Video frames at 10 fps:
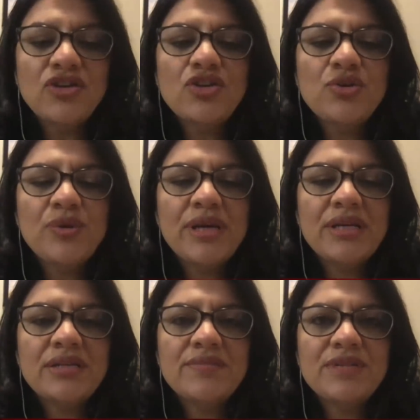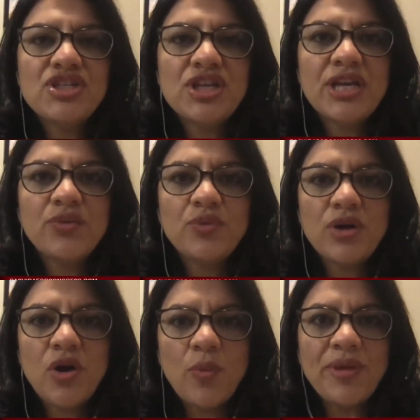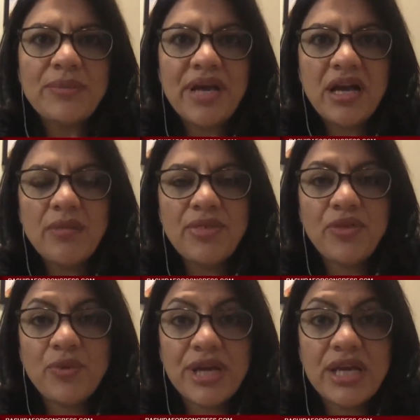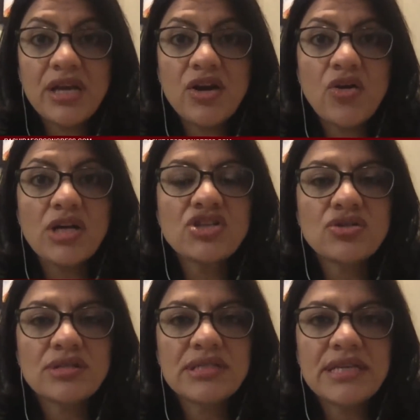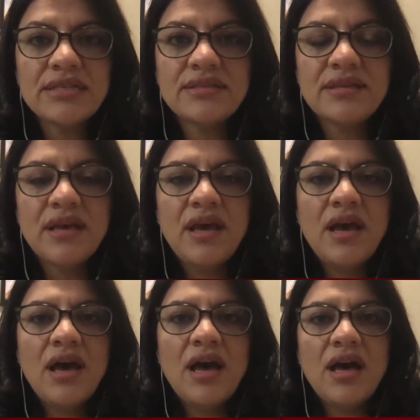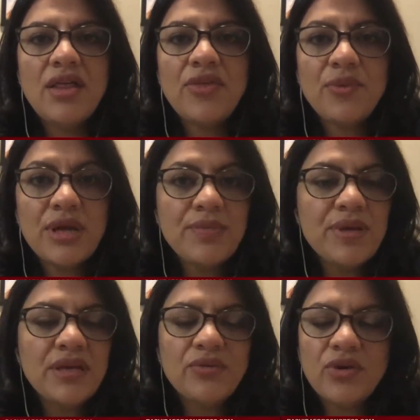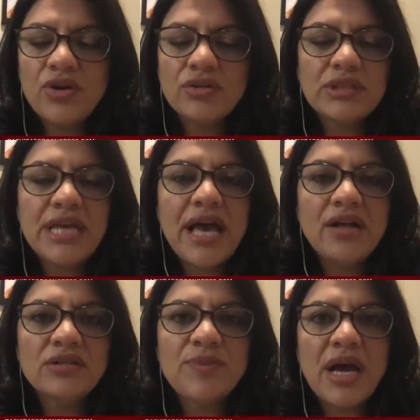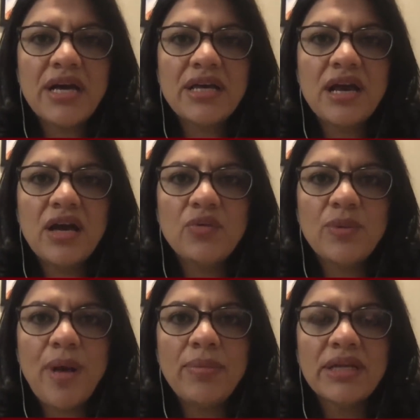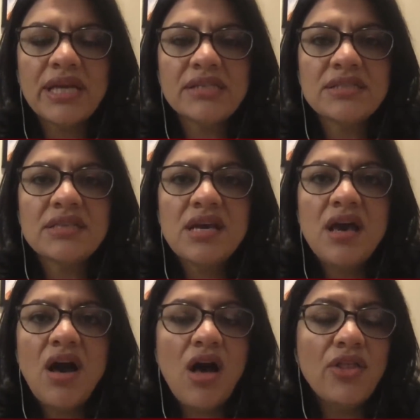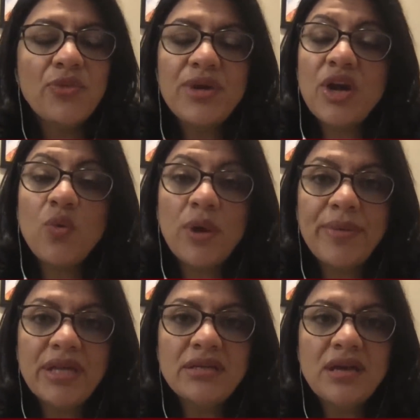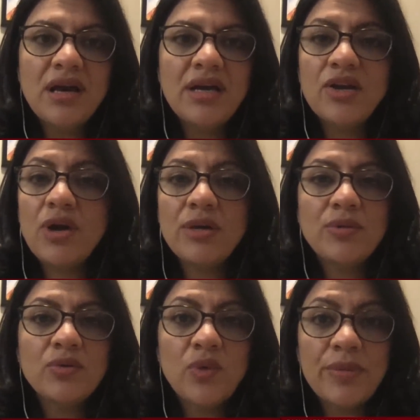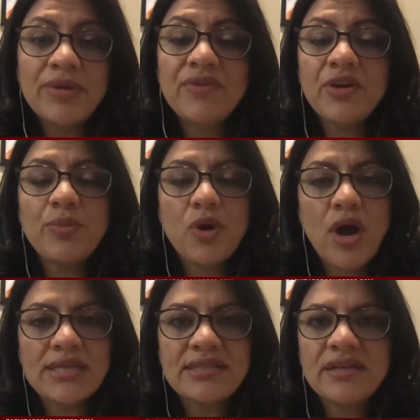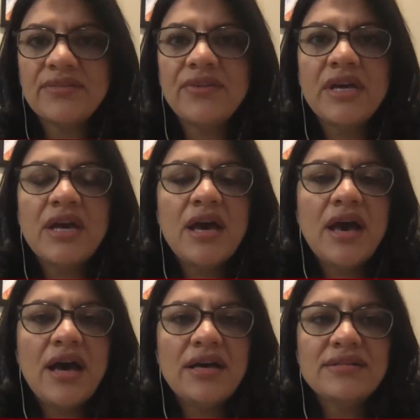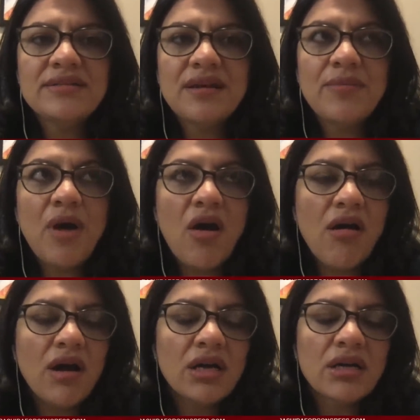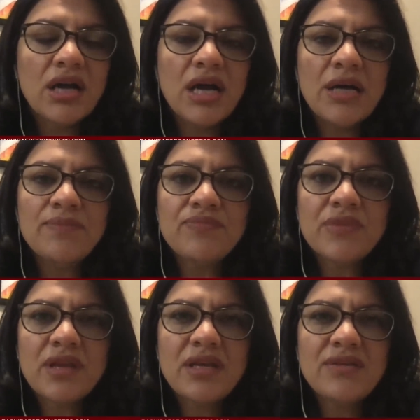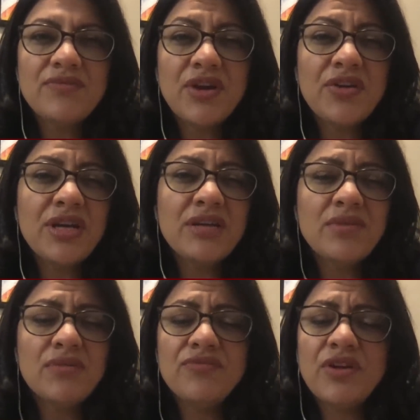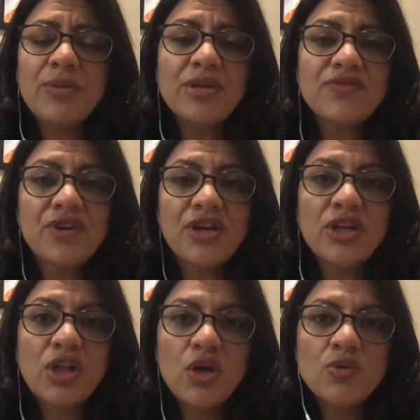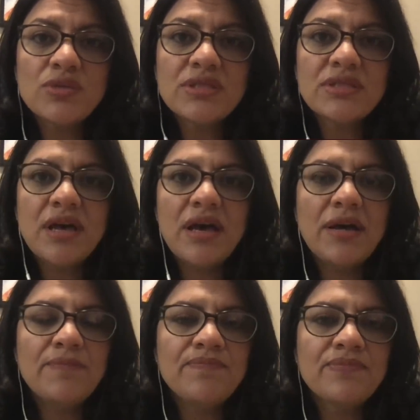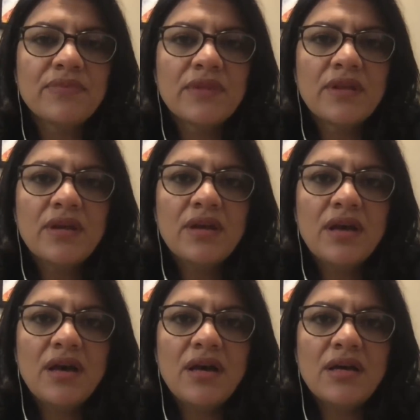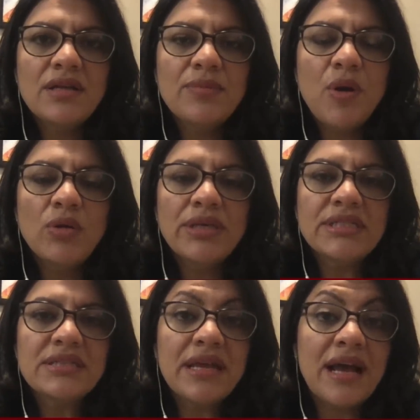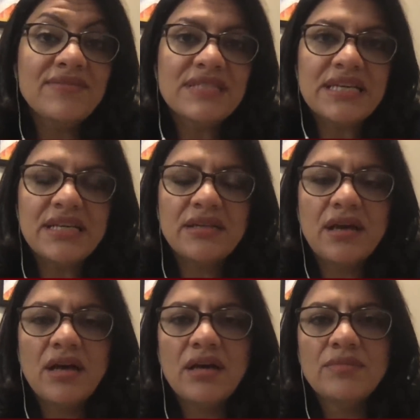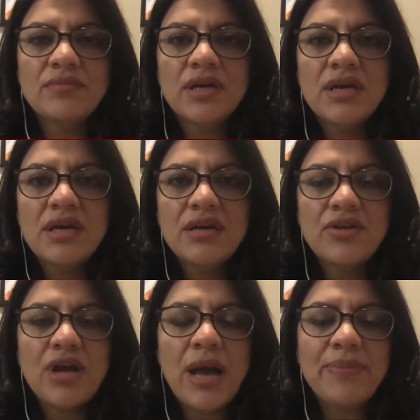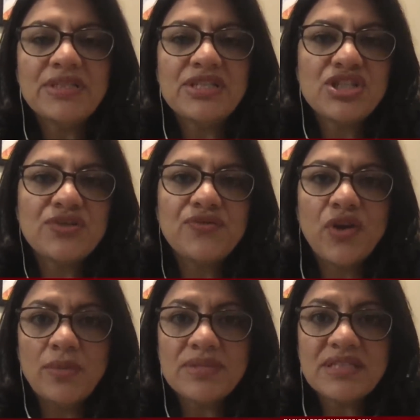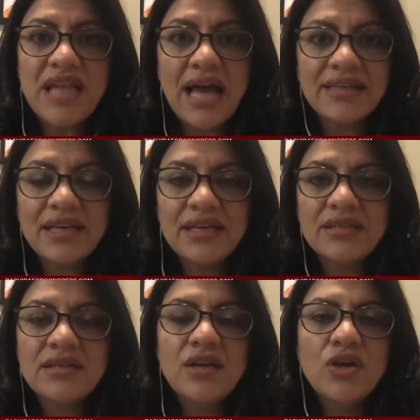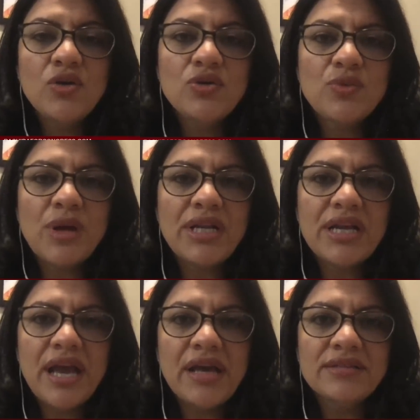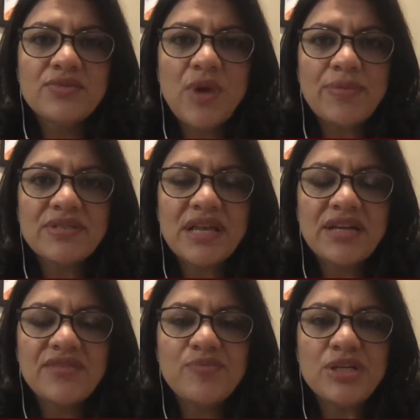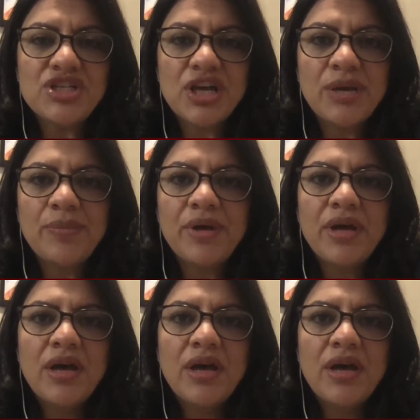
tell you in Michigan, we're hoping to pick up three congressional seats uh, three being currently held by uh, Republicans. All three are women, uh, incredible women, very progressive. Uh, some are um, in very, very much very close. Um, uh, in the pollings that I've seen, um, their competition from Slotkin, who's running against Representative Bishop,